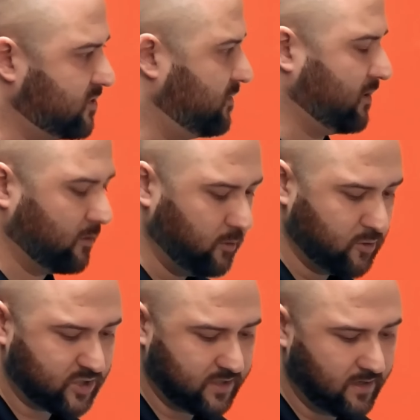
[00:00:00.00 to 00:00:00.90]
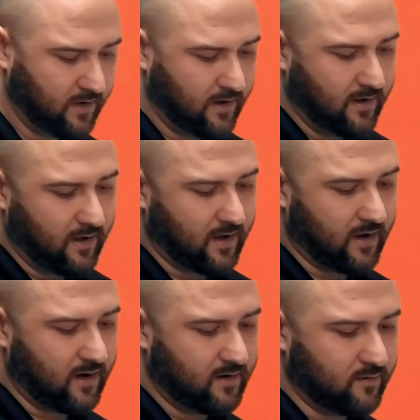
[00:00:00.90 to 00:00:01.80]
to the conclusion,
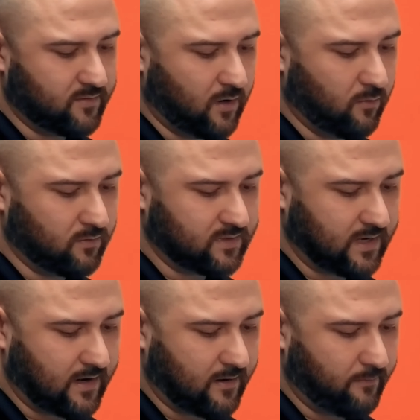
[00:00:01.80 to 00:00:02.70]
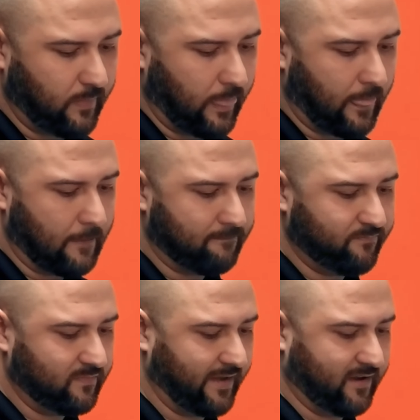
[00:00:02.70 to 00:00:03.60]
and you don't uh,
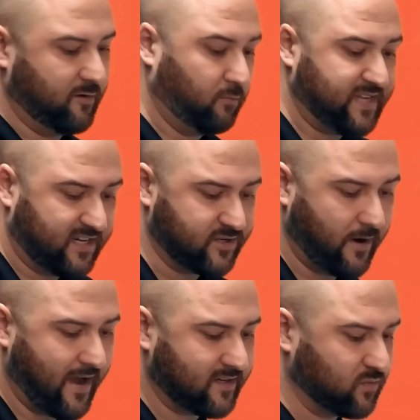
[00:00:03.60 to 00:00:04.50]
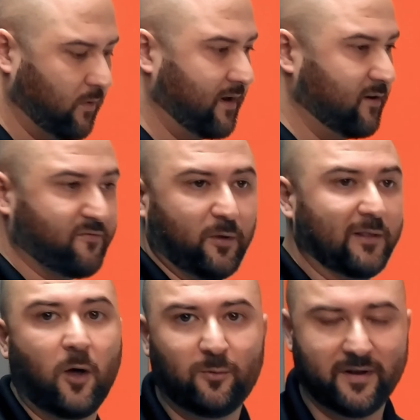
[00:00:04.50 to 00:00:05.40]
like you don't text your ex when you're
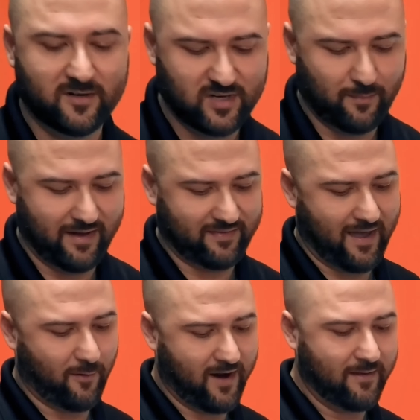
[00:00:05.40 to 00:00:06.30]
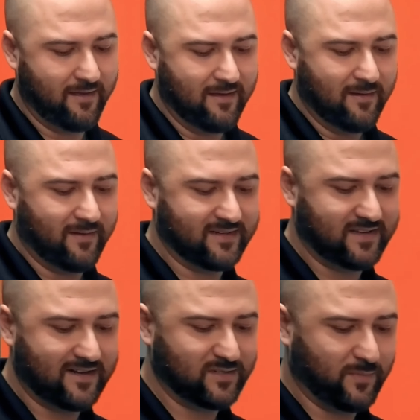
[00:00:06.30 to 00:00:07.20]
feeling lonely or something like that, right? That's
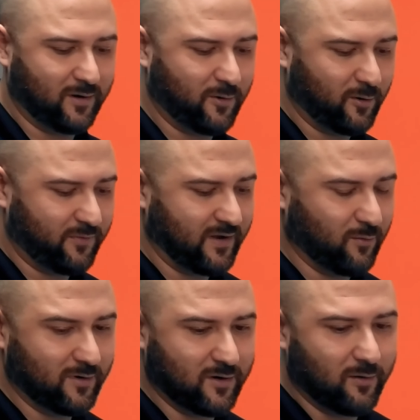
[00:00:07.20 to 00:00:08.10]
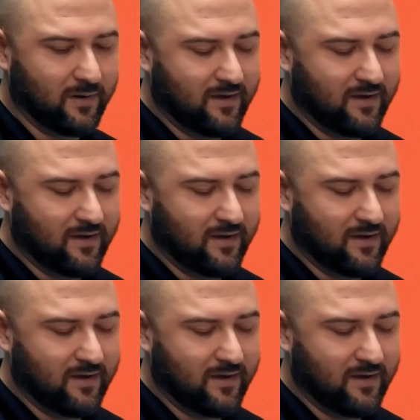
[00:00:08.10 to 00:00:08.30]
not something a critical thinker would do.